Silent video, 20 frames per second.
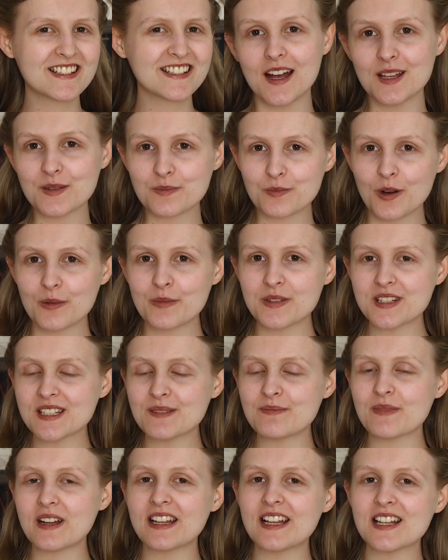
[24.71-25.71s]
As promised
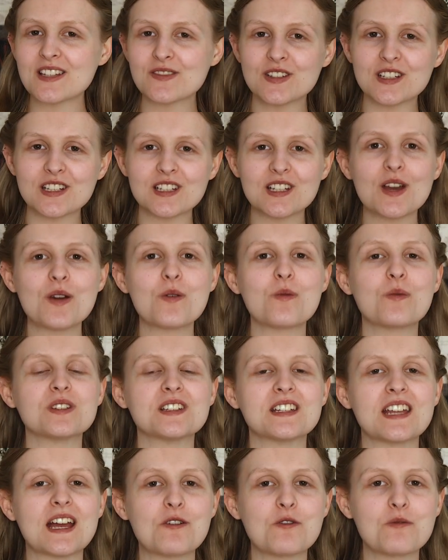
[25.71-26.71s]
in my last video,
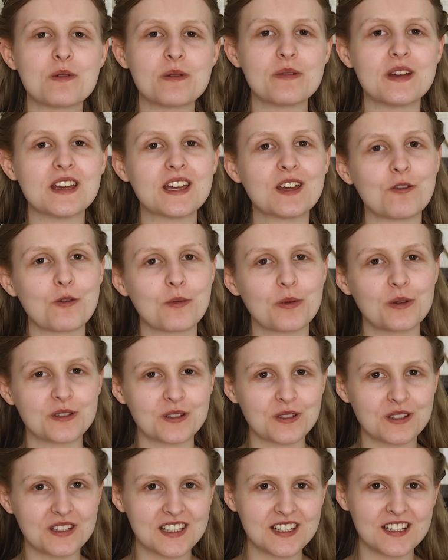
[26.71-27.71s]
today we'll be making
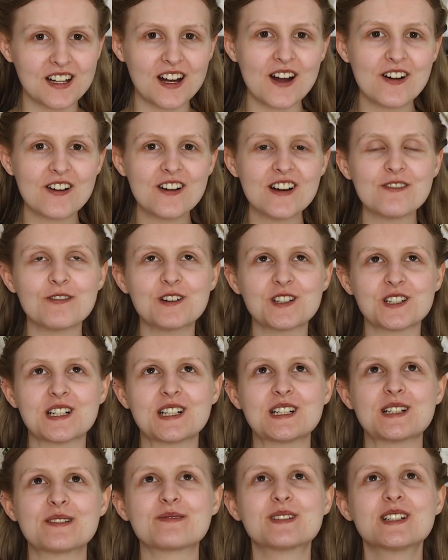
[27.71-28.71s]
Rapunzel's tiara, which
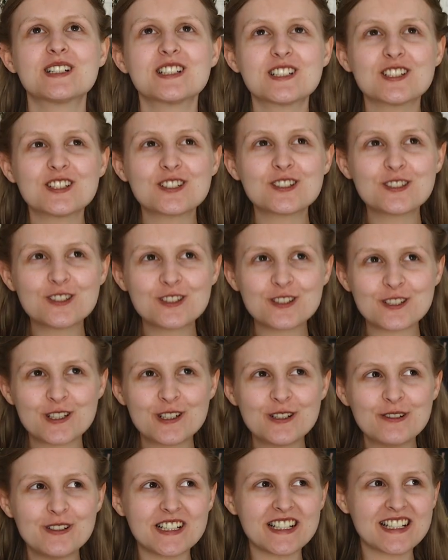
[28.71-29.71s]
I am
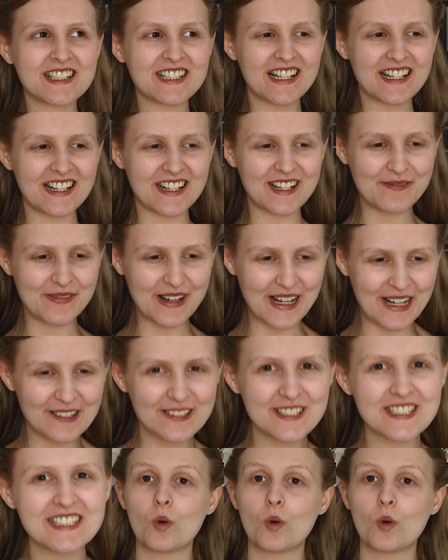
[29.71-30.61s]
so excited about.